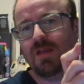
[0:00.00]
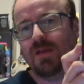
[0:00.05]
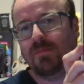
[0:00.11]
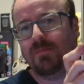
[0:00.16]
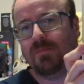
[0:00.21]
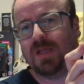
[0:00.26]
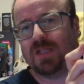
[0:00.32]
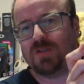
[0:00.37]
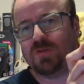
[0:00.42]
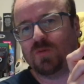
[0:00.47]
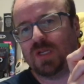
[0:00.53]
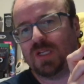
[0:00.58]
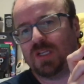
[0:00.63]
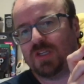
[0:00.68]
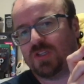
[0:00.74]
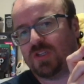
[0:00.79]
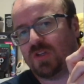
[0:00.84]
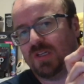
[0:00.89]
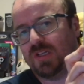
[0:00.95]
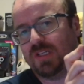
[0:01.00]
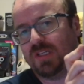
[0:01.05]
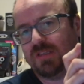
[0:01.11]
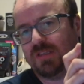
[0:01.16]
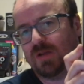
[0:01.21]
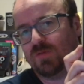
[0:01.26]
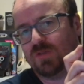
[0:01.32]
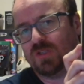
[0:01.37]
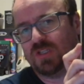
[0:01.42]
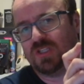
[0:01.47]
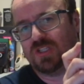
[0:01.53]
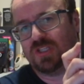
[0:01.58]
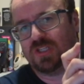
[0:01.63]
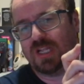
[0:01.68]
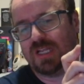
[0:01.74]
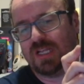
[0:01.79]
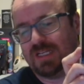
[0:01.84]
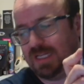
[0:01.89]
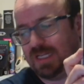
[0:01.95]
Metal Gear Solid Delta
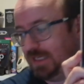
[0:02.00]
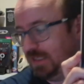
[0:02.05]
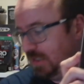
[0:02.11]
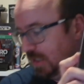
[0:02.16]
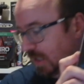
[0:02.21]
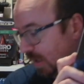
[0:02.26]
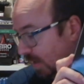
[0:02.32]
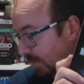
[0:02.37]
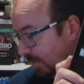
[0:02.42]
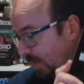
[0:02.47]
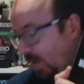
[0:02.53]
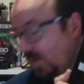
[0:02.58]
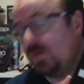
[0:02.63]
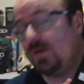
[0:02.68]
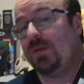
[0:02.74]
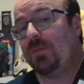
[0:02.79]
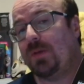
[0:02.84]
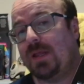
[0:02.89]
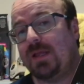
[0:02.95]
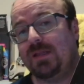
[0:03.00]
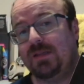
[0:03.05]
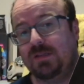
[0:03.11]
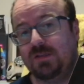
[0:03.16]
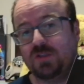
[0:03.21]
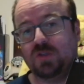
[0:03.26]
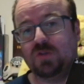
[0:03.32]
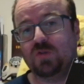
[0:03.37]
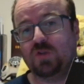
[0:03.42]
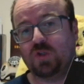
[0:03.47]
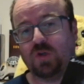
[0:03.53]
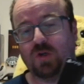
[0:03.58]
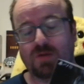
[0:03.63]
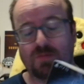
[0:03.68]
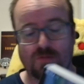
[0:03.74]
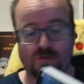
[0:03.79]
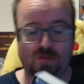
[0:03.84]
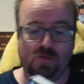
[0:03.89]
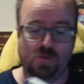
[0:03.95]
Snake Eater. I'm currently playing this on stream
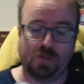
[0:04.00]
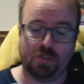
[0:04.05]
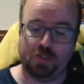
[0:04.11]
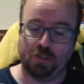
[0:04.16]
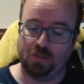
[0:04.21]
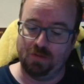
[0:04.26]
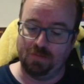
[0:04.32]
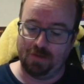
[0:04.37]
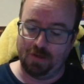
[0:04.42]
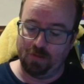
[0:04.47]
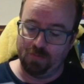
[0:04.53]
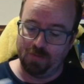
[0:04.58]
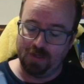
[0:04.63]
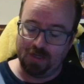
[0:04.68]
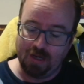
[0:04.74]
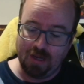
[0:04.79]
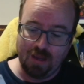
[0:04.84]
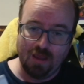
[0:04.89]
on Twitch at the moment.